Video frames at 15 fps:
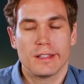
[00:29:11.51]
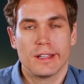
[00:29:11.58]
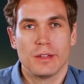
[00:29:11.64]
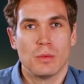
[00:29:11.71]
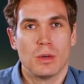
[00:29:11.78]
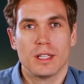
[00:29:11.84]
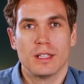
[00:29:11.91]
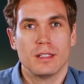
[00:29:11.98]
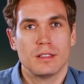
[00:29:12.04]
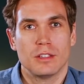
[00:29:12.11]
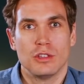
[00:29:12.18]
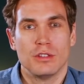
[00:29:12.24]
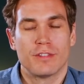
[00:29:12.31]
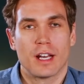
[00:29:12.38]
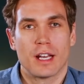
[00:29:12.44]
One
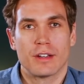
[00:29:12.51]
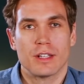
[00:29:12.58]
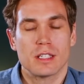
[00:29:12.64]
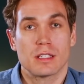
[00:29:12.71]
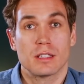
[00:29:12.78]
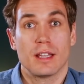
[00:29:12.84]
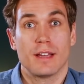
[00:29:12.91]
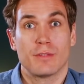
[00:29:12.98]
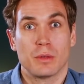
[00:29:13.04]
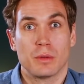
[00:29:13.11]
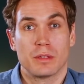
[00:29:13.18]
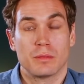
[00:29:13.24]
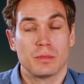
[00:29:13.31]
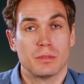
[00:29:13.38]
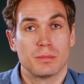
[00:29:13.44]
new virus and
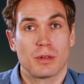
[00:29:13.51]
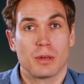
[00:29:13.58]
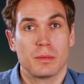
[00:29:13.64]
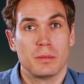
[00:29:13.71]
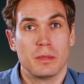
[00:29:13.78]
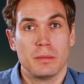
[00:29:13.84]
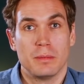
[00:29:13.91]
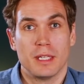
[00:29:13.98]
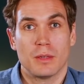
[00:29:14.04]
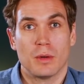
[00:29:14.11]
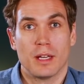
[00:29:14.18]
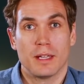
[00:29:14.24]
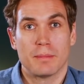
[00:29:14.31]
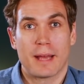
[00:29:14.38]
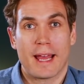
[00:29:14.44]
everyone will probably be
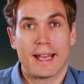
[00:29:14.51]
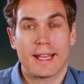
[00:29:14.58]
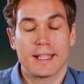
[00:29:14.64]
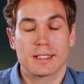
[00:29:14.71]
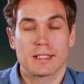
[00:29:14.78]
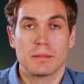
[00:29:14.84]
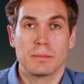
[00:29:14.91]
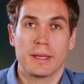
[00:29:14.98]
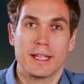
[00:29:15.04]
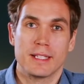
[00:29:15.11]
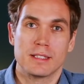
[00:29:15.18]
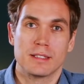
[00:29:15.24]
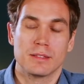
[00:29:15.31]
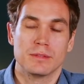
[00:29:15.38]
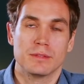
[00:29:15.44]
quite panicked
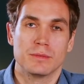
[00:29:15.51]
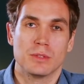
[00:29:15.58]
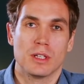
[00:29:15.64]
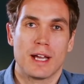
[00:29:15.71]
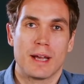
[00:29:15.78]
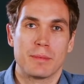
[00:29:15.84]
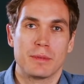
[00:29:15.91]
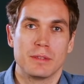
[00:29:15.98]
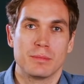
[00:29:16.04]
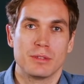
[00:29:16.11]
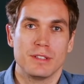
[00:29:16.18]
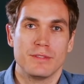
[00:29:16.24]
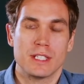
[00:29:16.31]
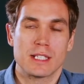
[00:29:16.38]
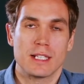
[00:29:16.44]
compared to what happened
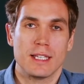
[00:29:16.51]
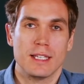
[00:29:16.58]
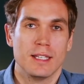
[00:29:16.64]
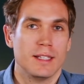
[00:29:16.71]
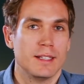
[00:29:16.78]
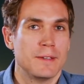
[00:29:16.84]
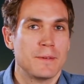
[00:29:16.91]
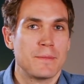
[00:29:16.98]
previously.